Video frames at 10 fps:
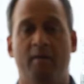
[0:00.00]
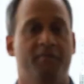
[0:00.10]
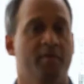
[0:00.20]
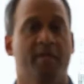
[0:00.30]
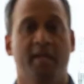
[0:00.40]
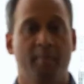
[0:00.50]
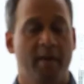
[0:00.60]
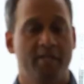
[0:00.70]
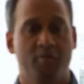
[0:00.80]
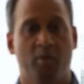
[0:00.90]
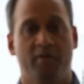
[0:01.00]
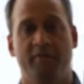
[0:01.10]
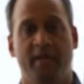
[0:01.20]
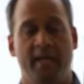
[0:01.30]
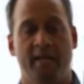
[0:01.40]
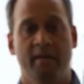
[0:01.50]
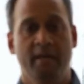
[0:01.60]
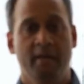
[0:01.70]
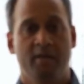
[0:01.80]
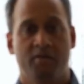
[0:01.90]
if they're gigabytes worth of data.
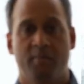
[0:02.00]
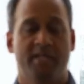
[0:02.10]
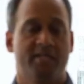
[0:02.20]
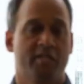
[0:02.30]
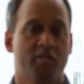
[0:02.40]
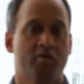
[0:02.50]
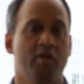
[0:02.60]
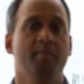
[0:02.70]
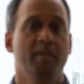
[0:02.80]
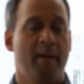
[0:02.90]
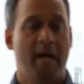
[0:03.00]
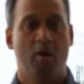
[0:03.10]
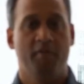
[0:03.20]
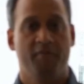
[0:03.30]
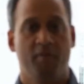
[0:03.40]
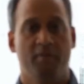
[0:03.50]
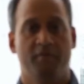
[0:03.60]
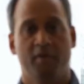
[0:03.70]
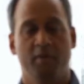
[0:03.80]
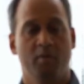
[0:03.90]
So it makes it extremely powerful
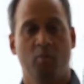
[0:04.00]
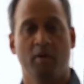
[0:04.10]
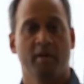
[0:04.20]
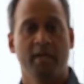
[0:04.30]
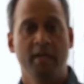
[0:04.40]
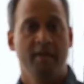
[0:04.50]
for you to work